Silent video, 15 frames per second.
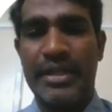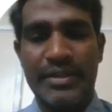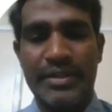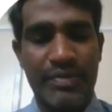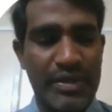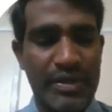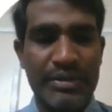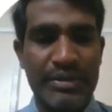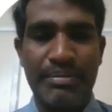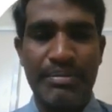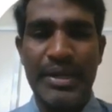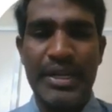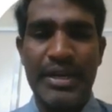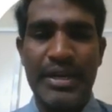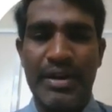That's what the
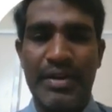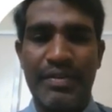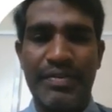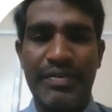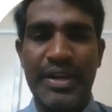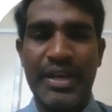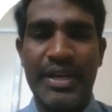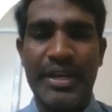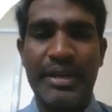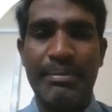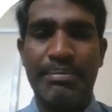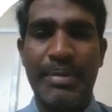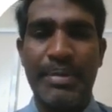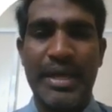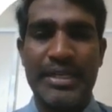meaning of here
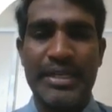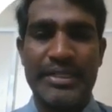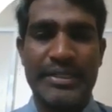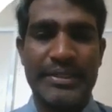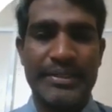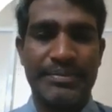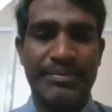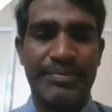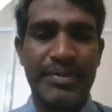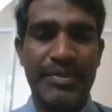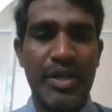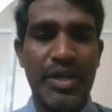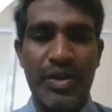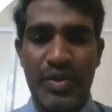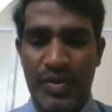in place.
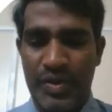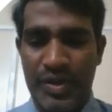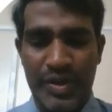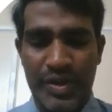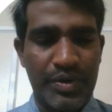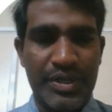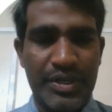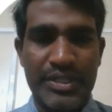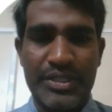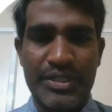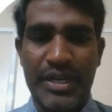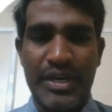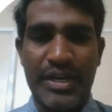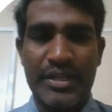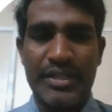You noticed
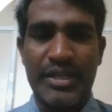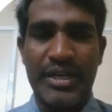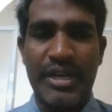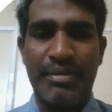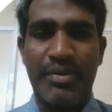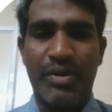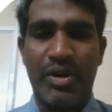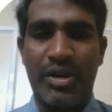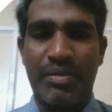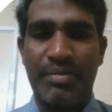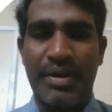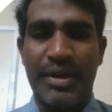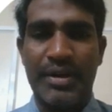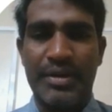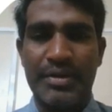or not in the help
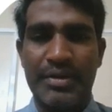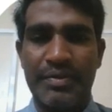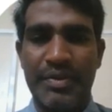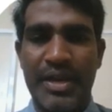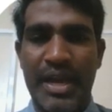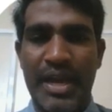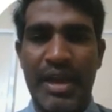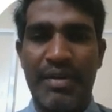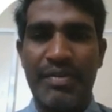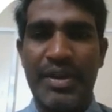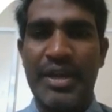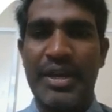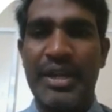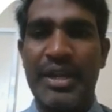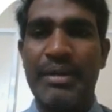document, we have
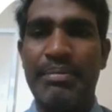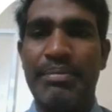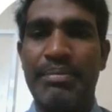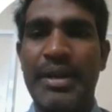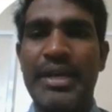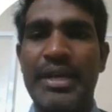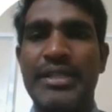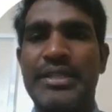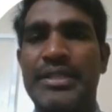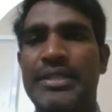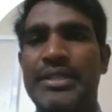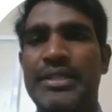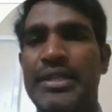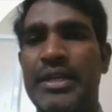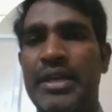here in
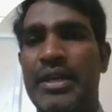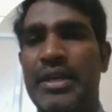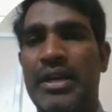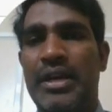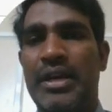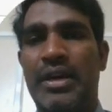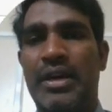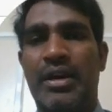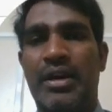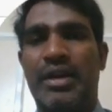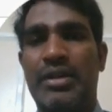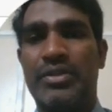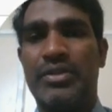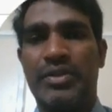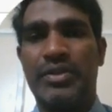place.
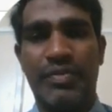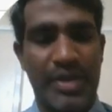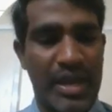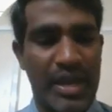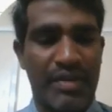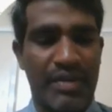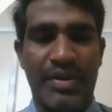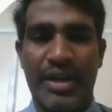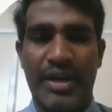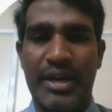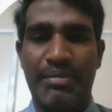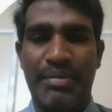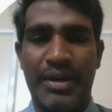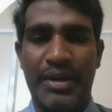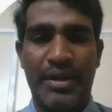Also, we have it
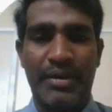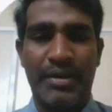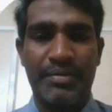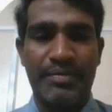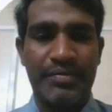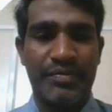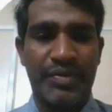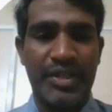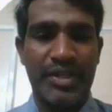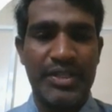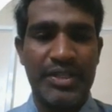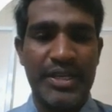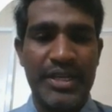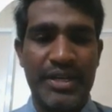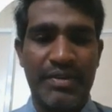right meaning. You
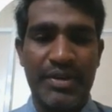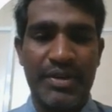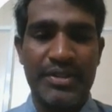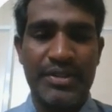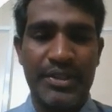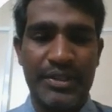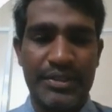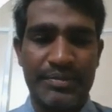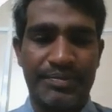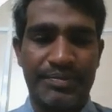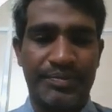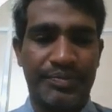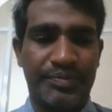see here, what is this?